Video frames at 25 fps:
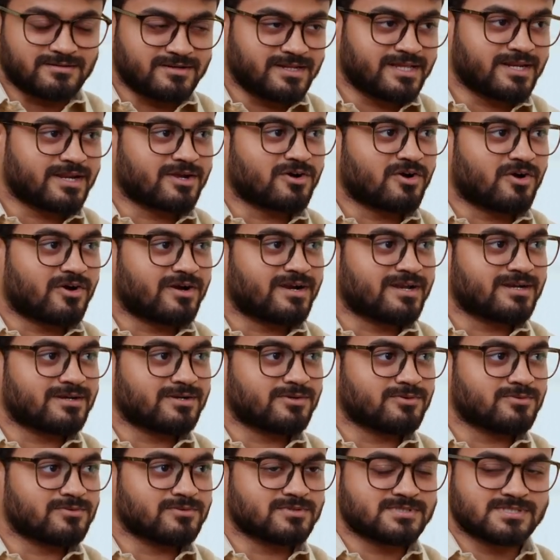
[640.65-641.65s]
re-record and
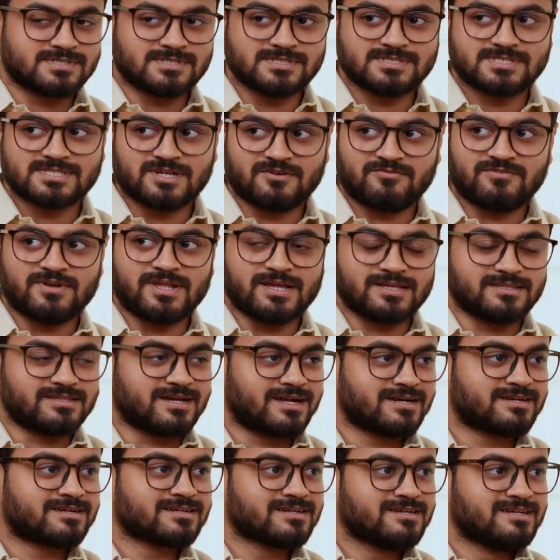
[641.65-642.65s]
do stuff like
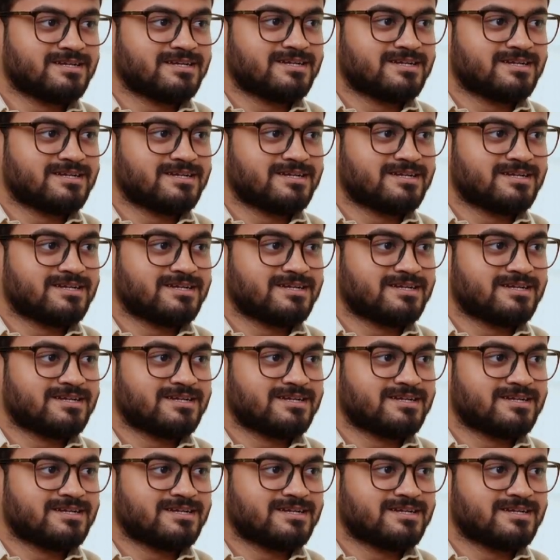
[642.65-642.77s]
that.